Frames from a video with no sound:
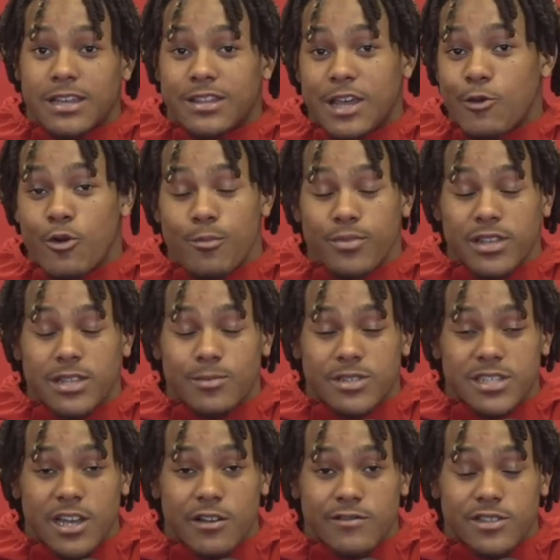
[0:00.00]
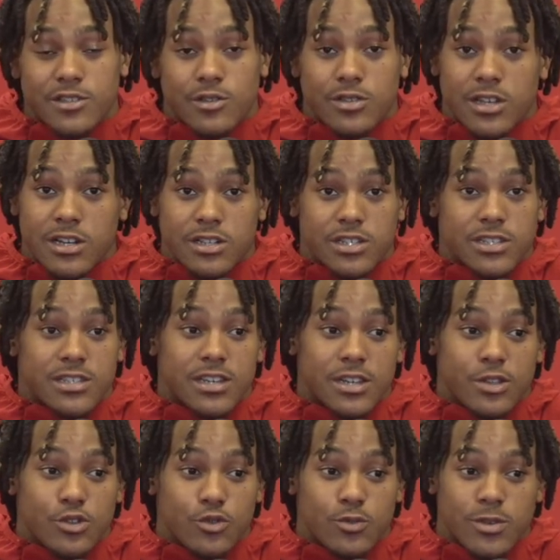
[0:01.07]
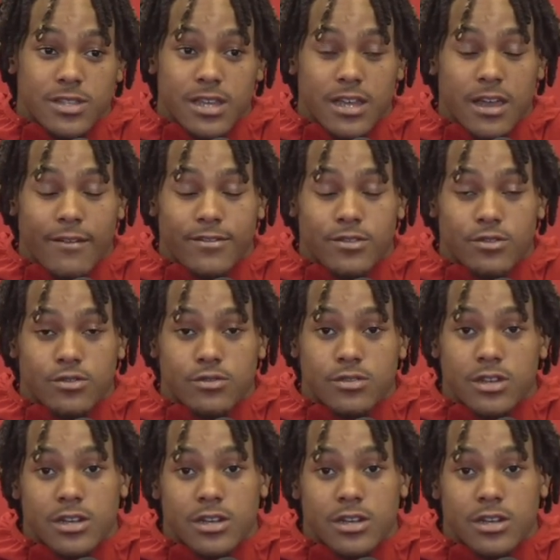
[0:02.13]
Like, they won't beat themselves. So they're just going to do what they have to do.